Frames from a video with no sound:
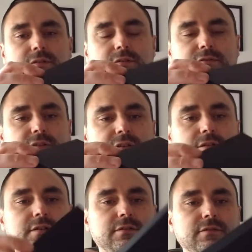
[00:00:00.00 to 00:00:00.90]
I think
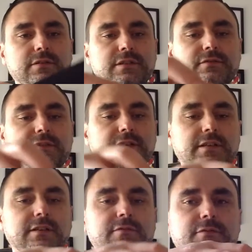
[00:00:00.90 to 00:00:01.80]
I can lift it
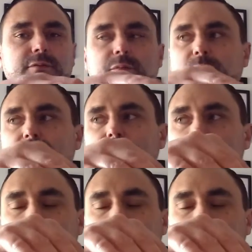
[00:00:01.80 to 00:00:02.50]
out from the bottom,